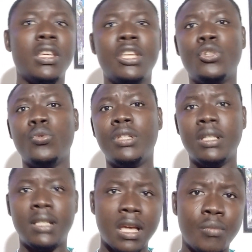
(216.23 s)
it will
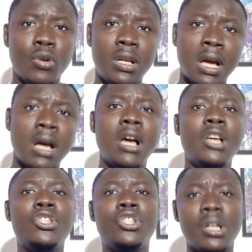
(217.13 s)
determine whether
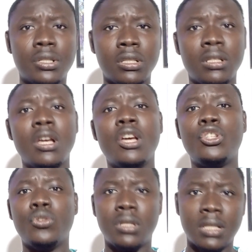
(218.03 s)
Chelsea
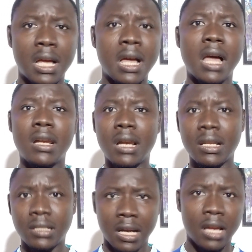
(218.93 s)
should sign another
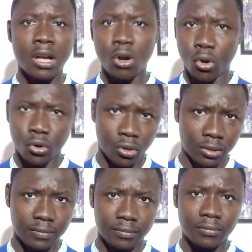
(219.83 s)
striker or not.
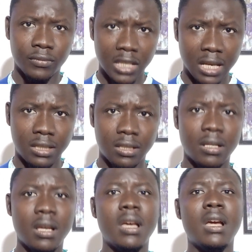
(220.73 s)
Yes,
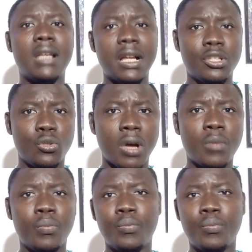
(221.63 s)
that is what